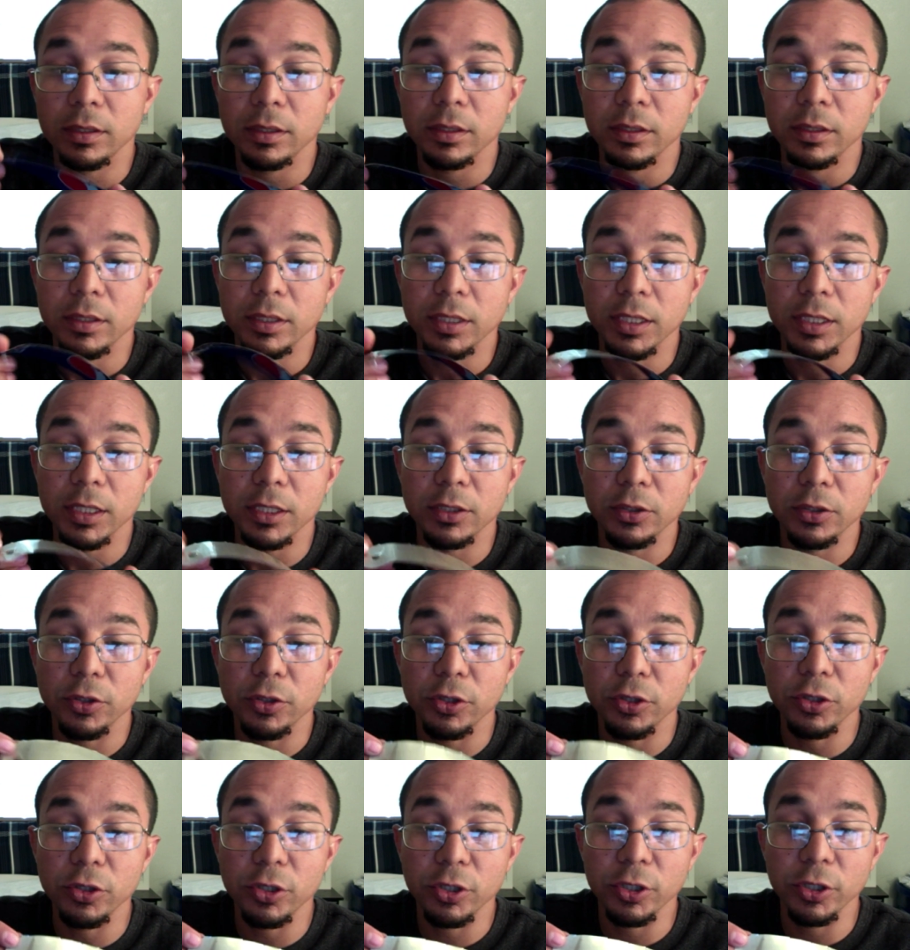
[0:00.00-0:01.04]
See, so
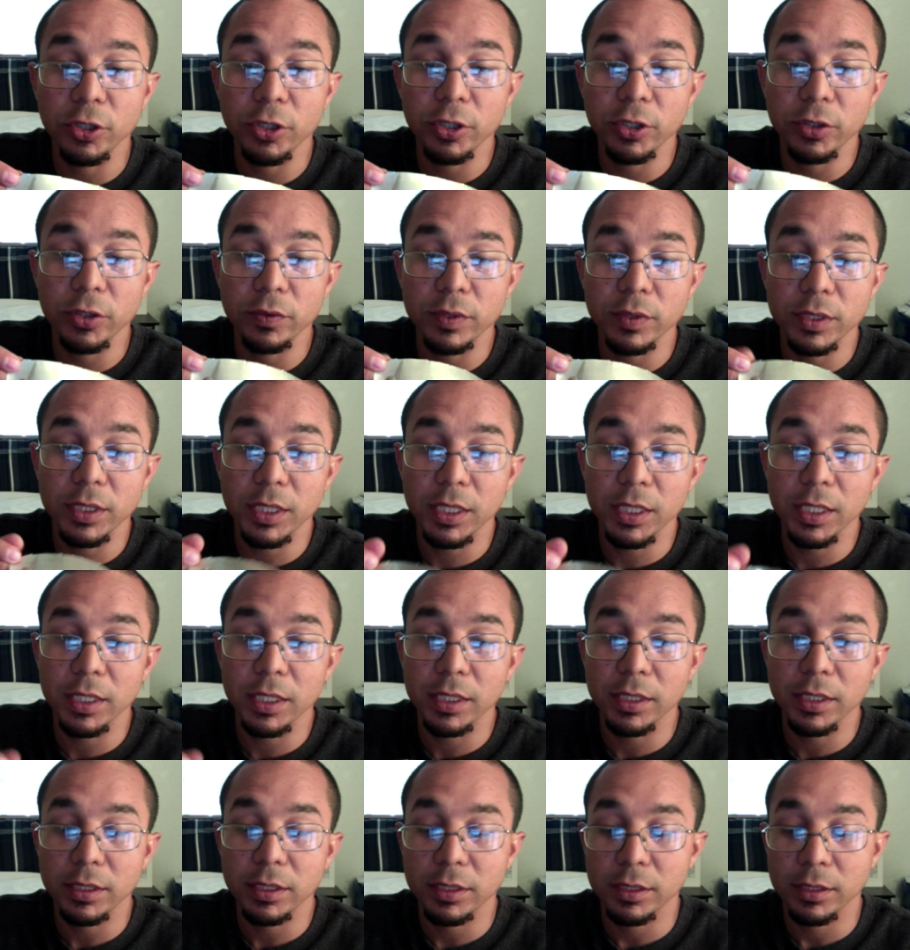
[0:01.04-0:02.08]
you could use
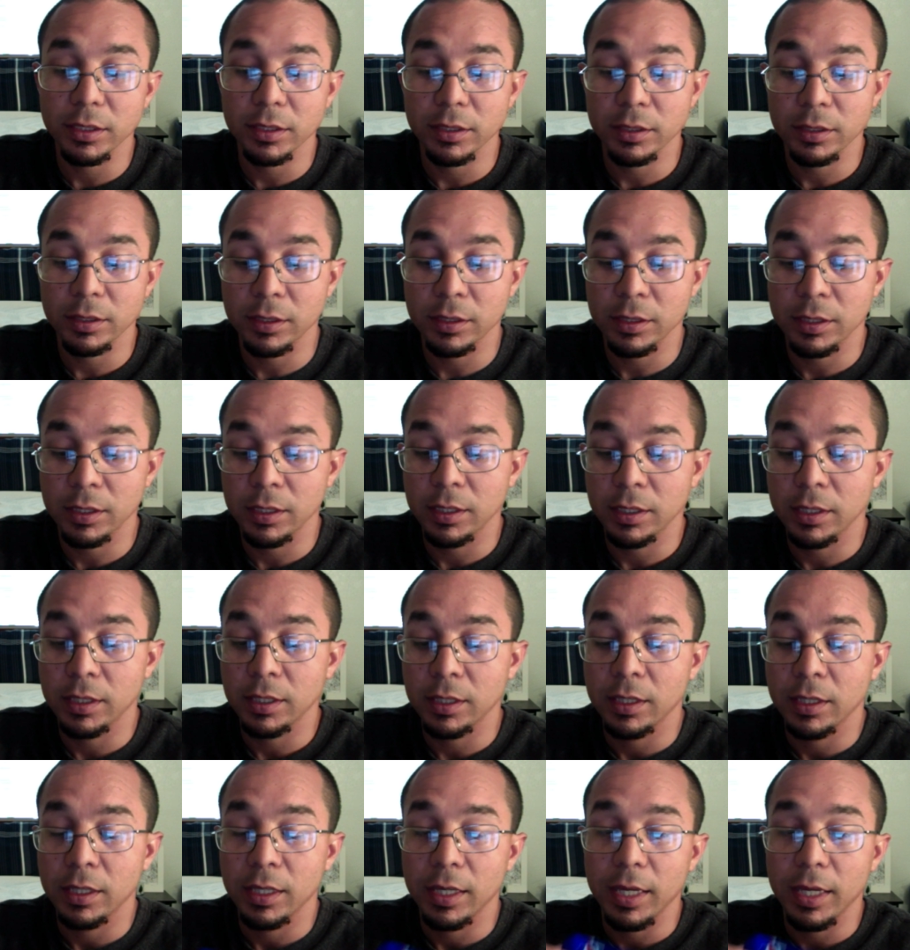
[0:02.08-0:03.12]
this
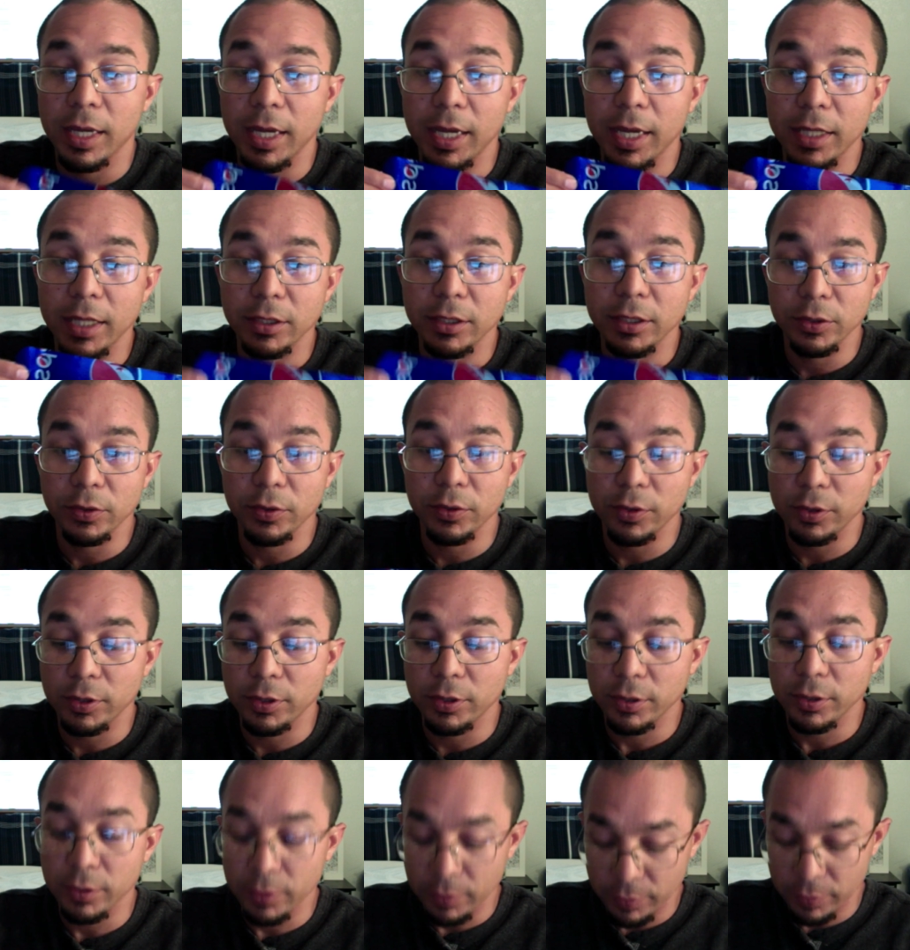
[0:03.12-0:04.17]
as your,
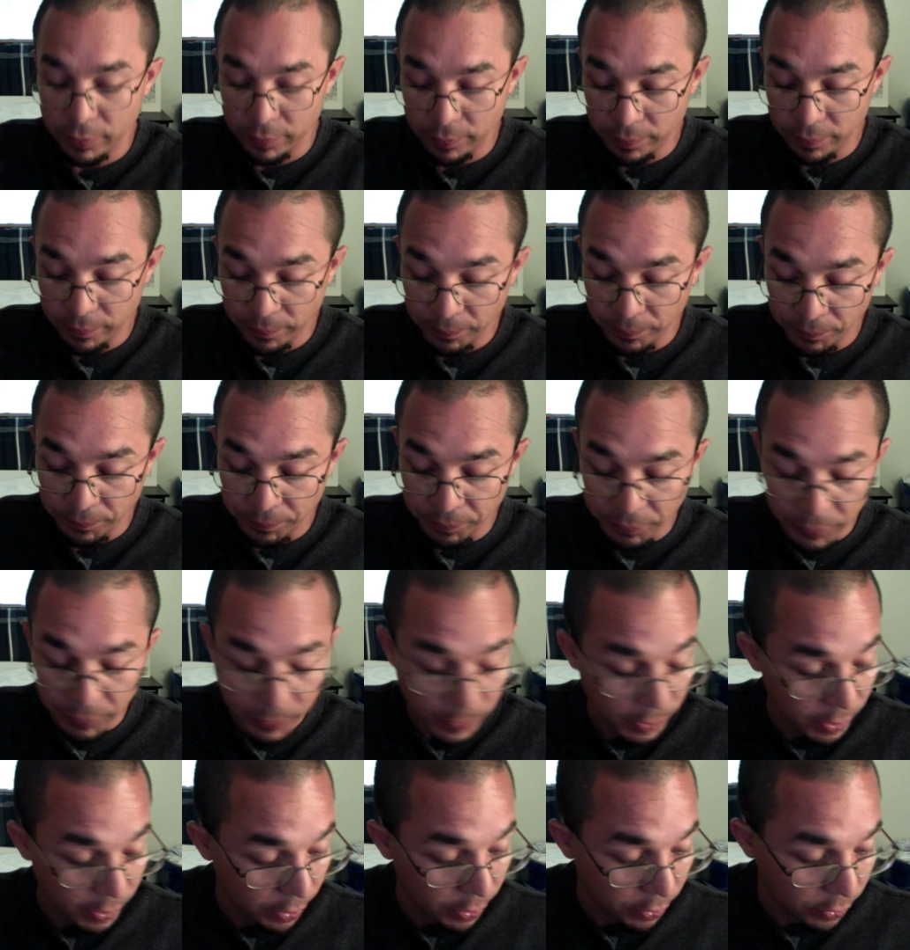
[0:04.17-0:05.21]

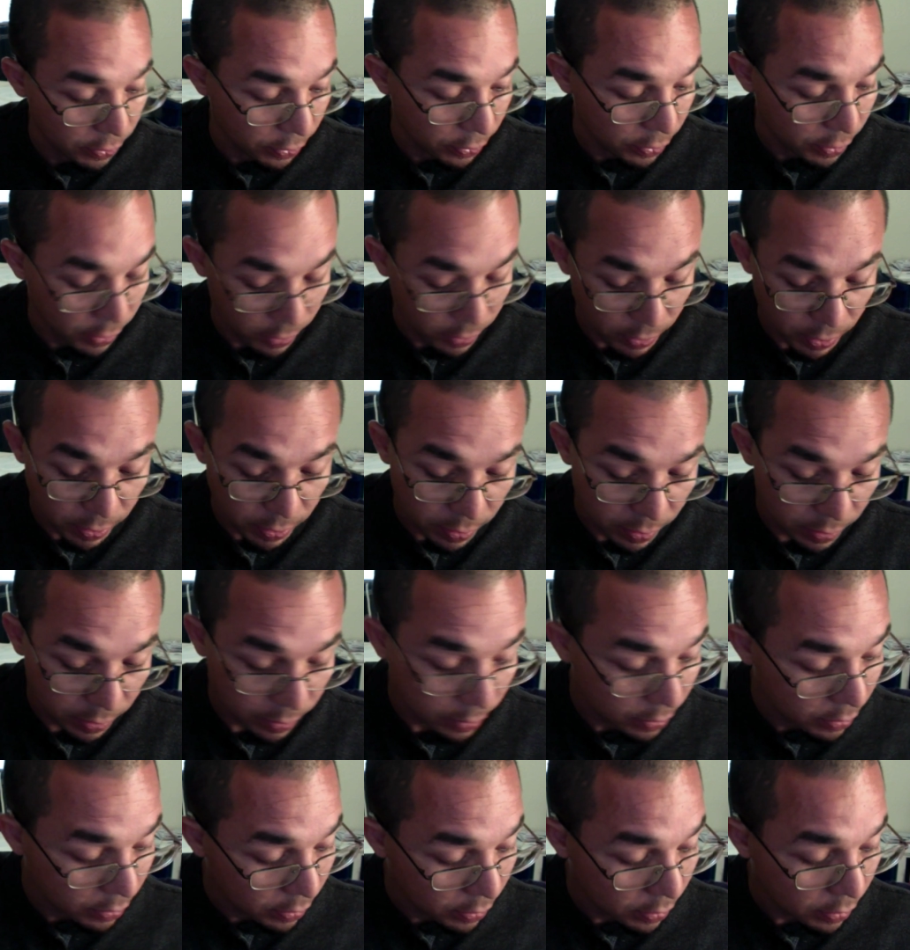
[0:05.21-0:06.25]
the
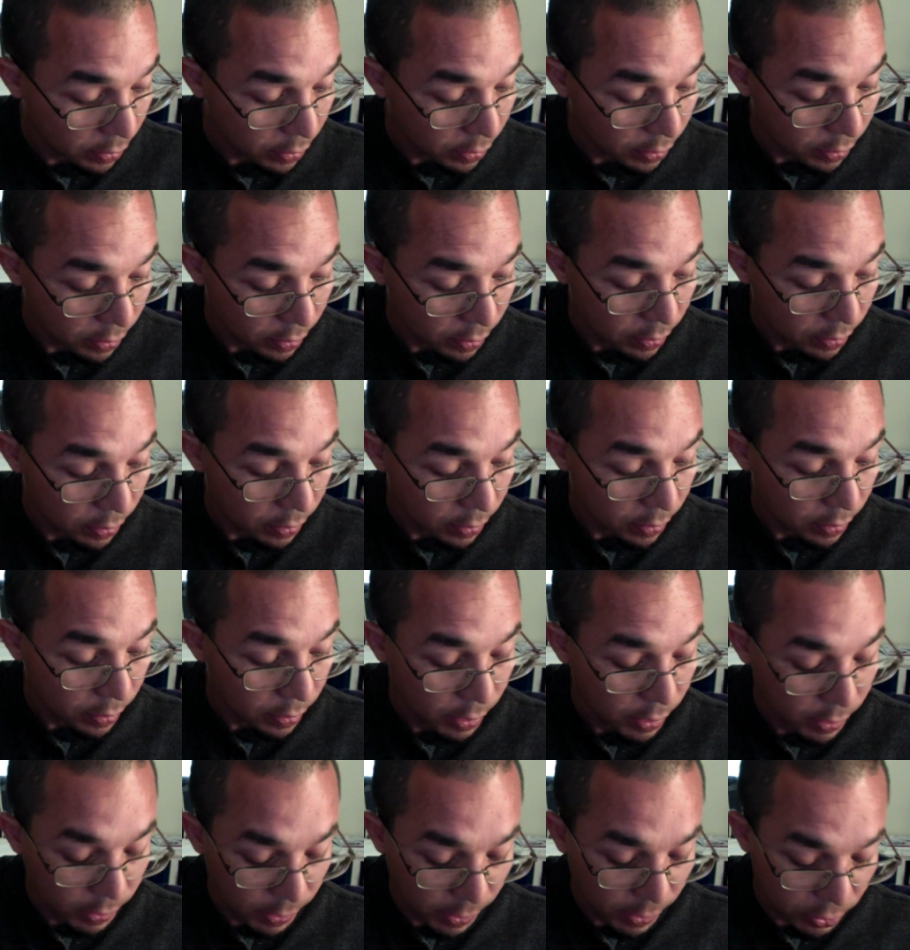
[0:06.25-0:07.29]

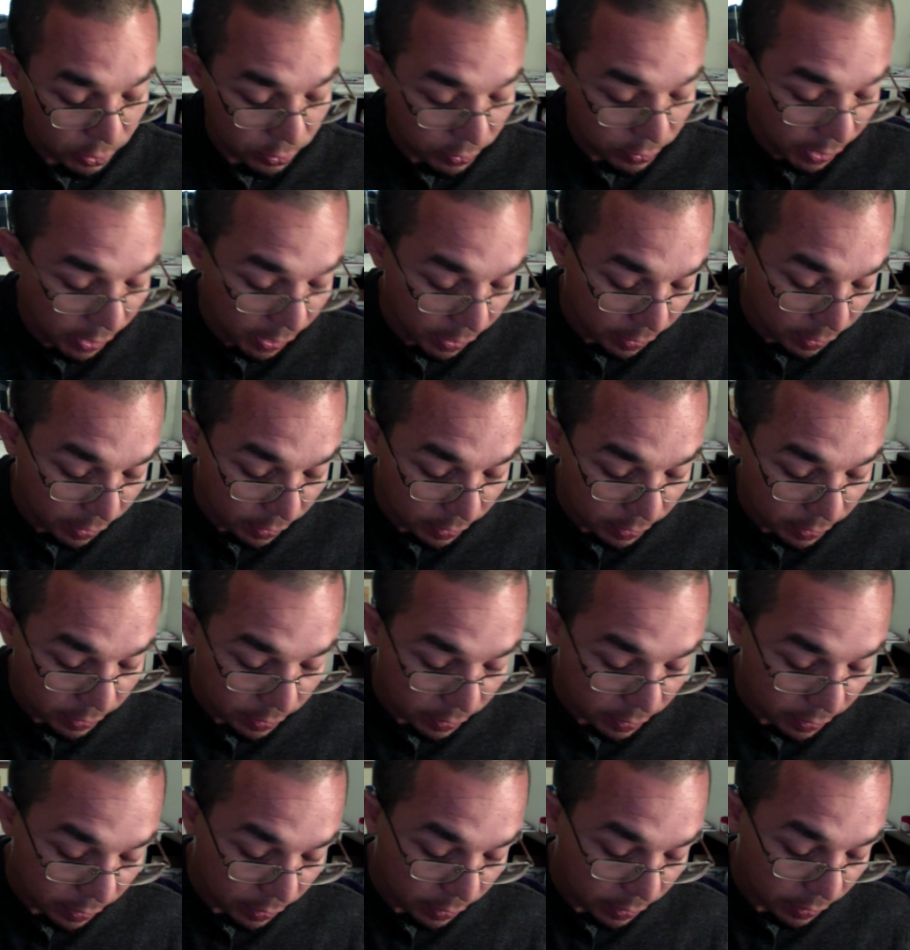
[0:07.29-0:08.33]
thing to like
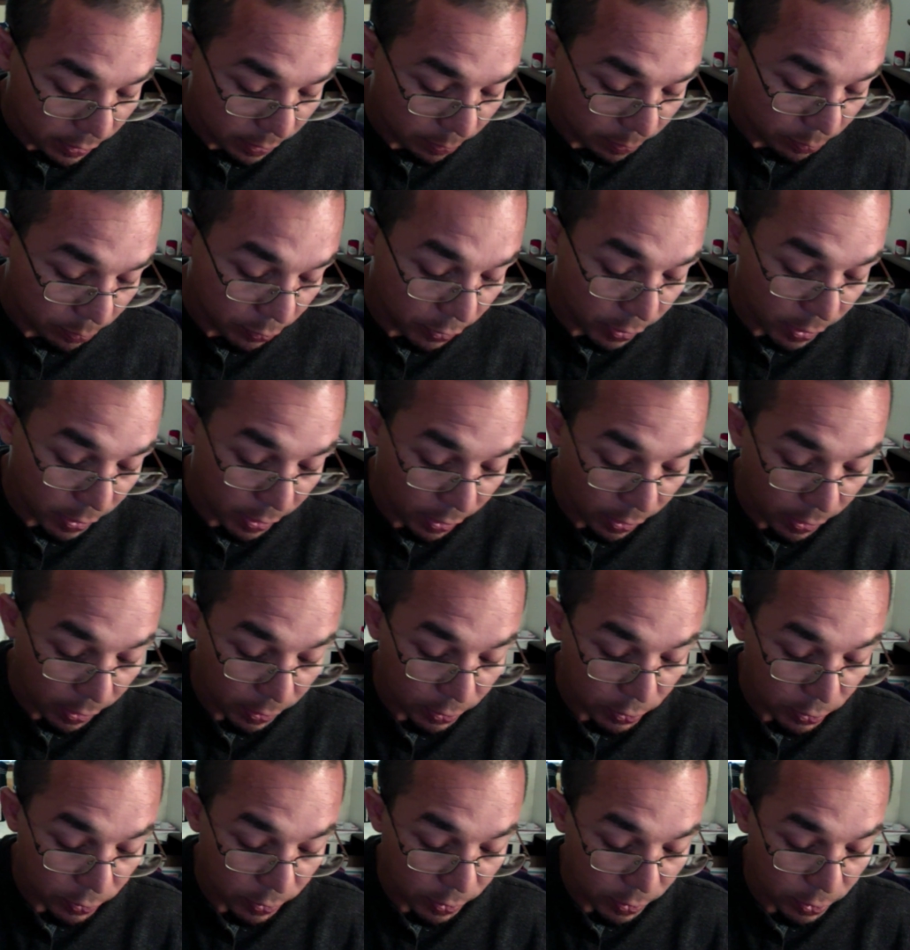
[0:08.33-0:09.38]
put it
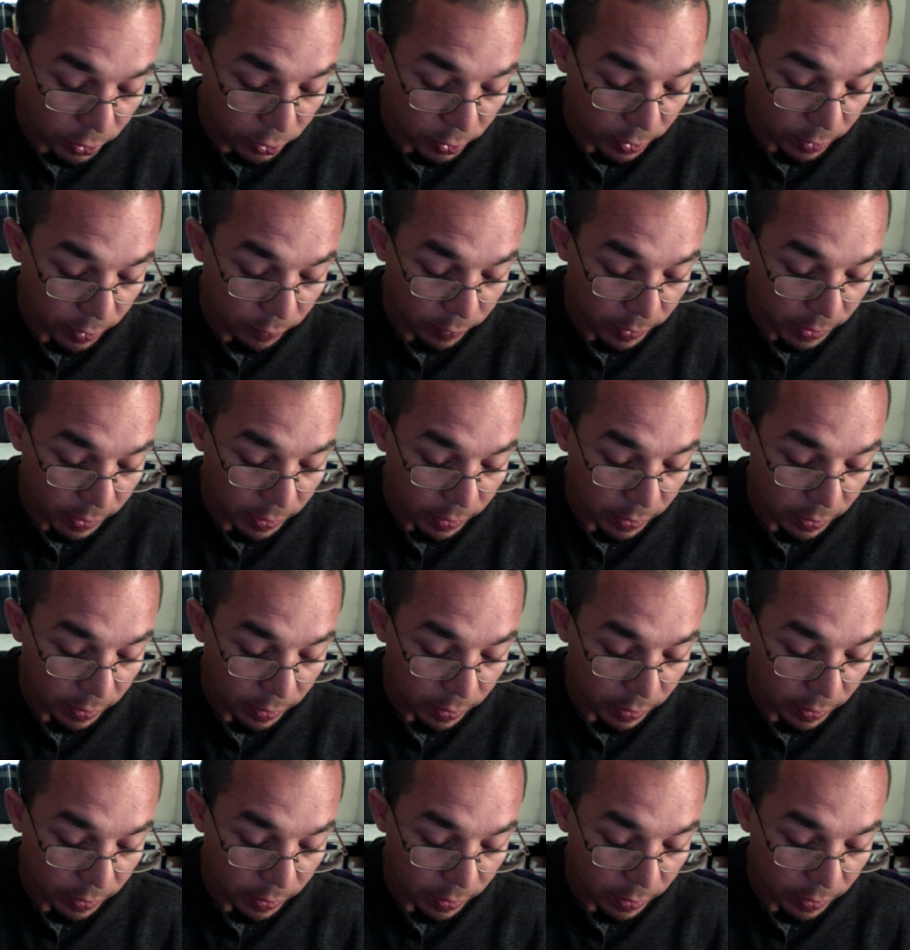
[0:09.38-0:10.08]
into the tree with.